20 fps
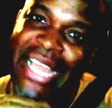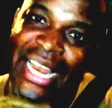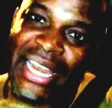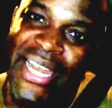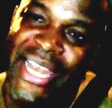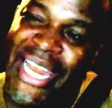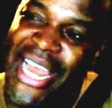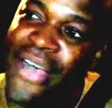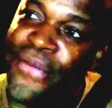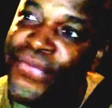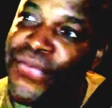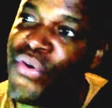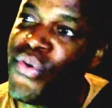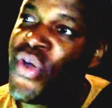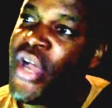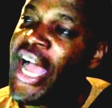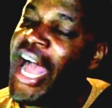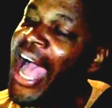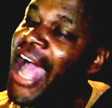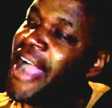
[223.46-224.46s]

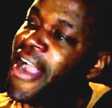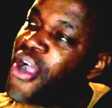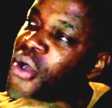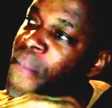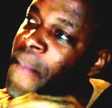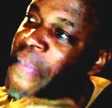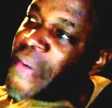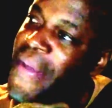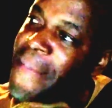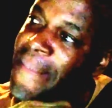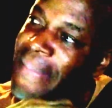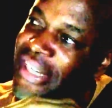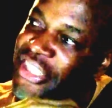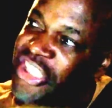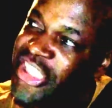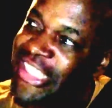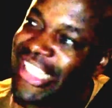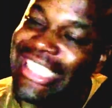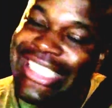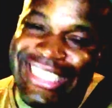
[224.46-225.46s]
level. I compare my
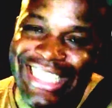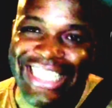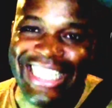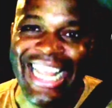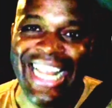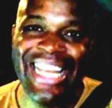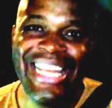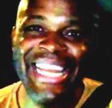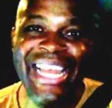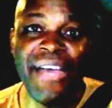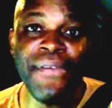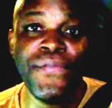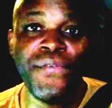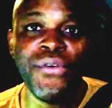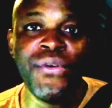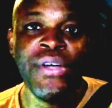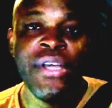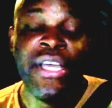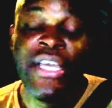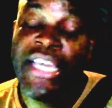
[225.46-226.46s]
shit to that
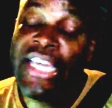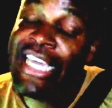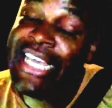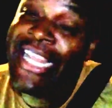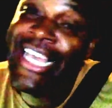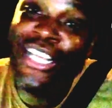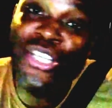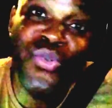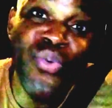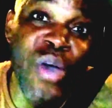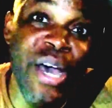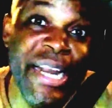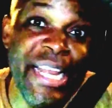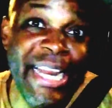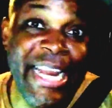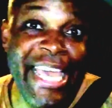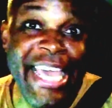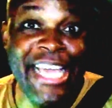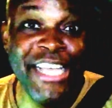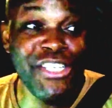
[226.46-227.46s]
level. It is what
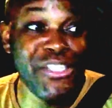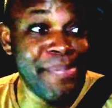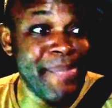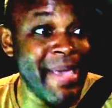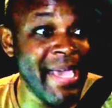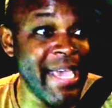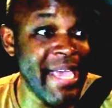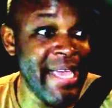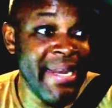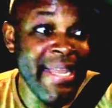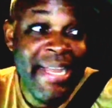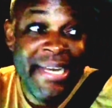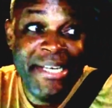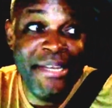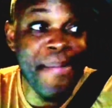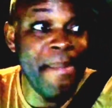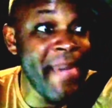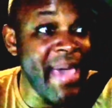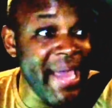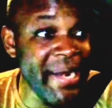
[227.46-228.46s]
it is, man.
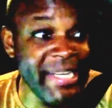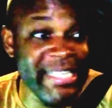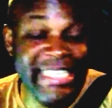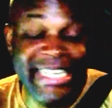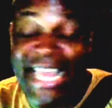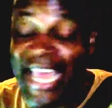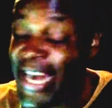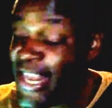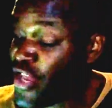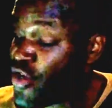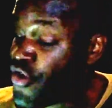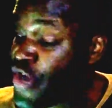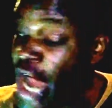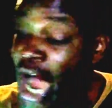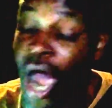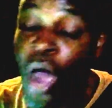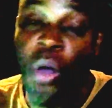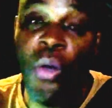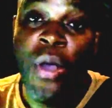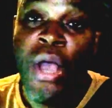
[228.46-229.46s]
The man is letting you
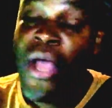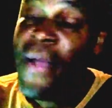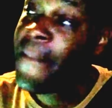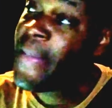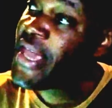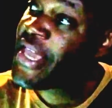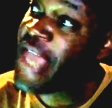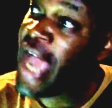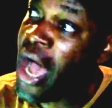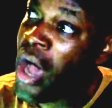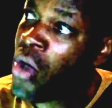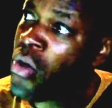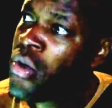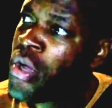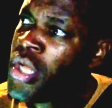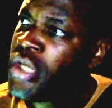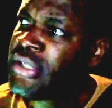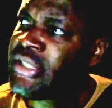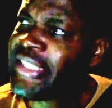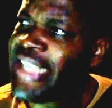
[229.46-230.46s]
know. But yo,
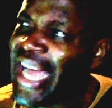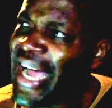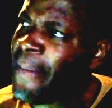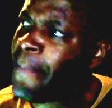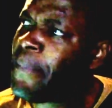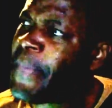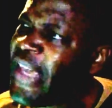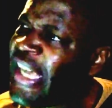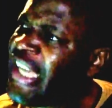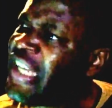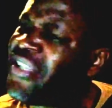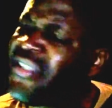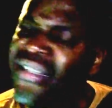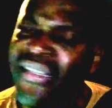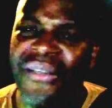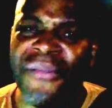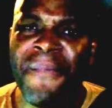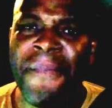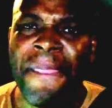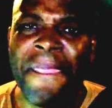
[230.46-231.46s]
that beat,
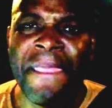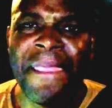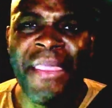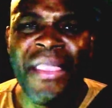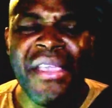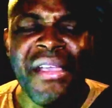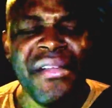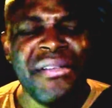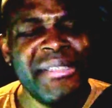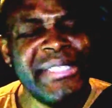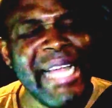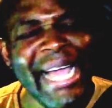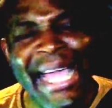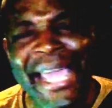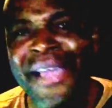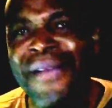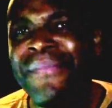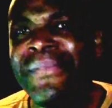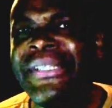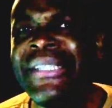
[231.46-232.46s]

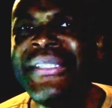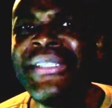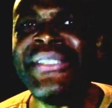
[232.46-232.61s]
damn, this